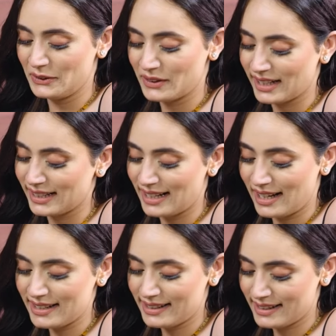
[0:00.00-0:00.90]
Okay,
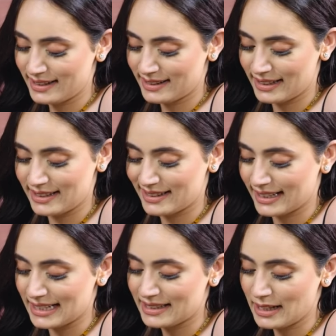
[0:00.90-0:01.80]
last is
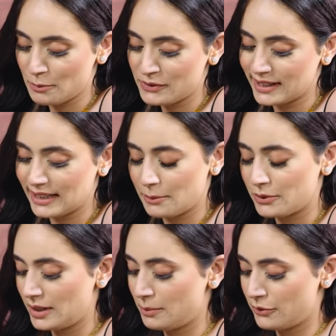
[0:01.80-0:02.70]
easy. Some
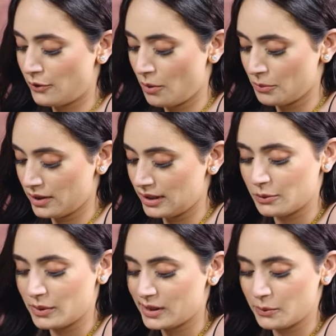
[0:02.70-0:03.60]
celebrity performer
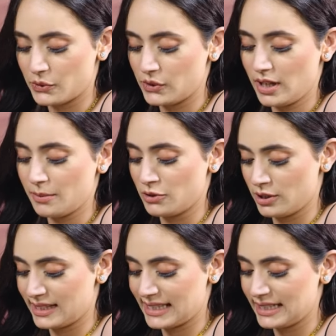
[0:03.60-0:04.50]
who was supposed to come
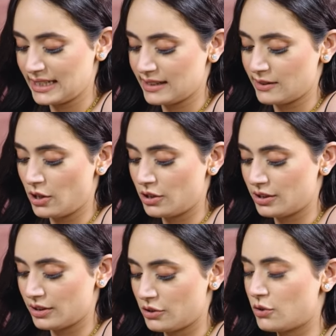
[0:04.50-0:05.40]
just does
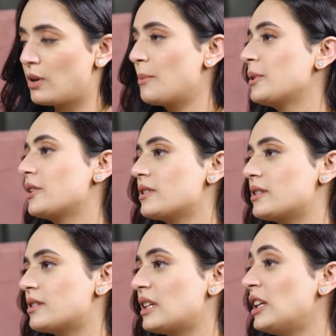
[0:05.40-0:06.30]
not show up
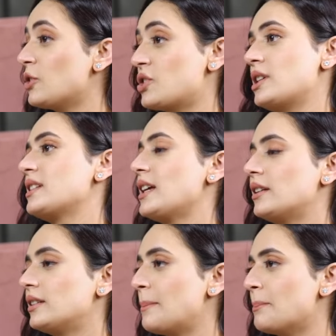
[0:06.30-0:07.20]
because he or she has
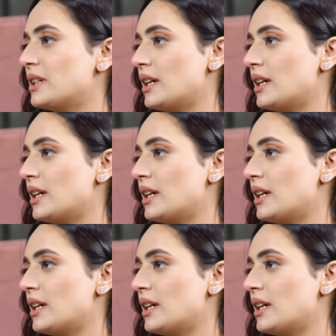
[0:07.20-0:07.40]
had a temper